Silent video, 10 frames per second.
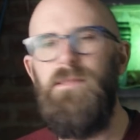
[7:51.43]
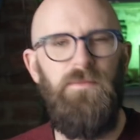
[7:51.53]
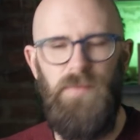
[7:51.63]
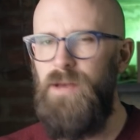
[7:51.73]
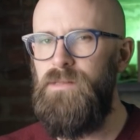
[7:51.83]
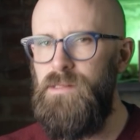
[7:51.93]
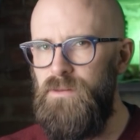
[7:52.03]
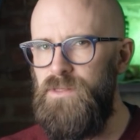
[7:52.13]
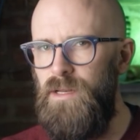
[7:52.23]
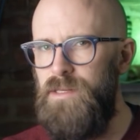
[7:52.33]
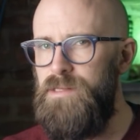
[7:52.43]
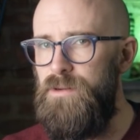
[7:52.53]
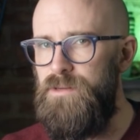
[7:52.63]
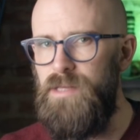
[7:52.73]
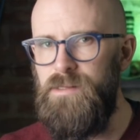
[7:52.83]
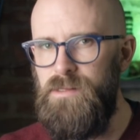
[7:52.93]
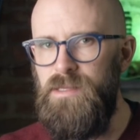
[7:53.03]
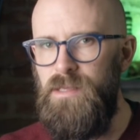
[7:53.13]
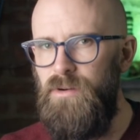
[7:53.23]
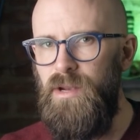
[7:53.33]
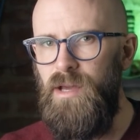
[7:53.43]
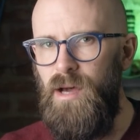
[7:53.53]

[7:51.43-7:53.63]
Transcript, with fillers: of thousands of dollars in just a year and a